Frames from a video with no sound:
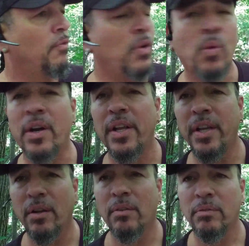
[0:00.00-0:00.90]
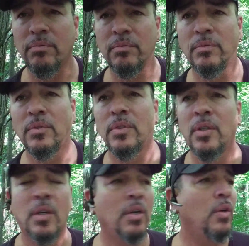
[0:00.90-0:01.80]
If we want to heal,
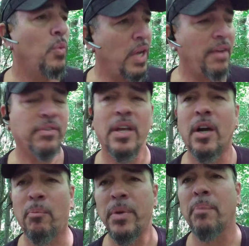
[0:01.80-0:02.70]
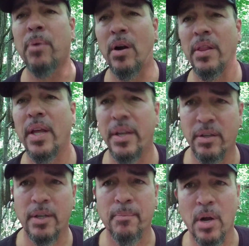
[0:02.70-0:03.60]
we have to help be a part of that
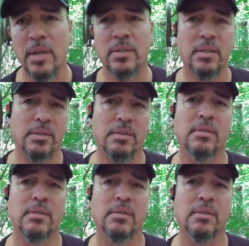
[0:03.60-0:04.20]
healing process.